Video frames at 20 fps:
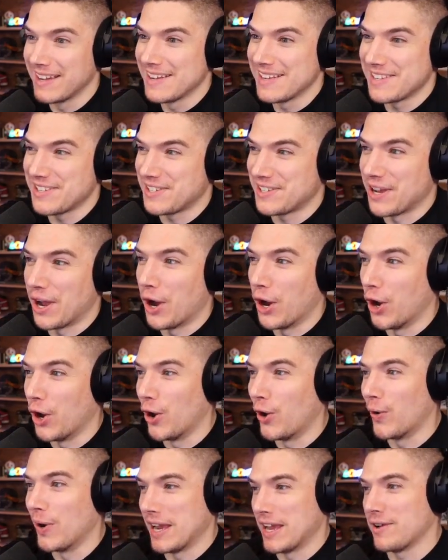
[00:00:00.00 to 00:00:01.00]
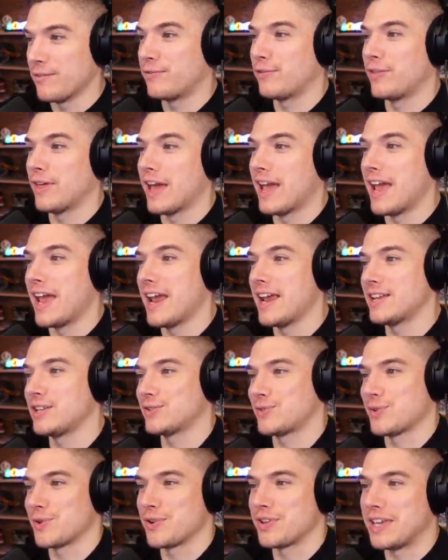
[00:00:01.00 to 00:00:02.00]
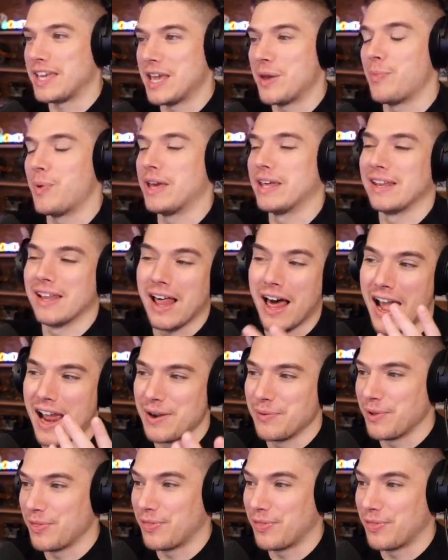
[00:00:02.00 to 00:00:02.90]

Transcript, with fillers: So if they sort of keep in line with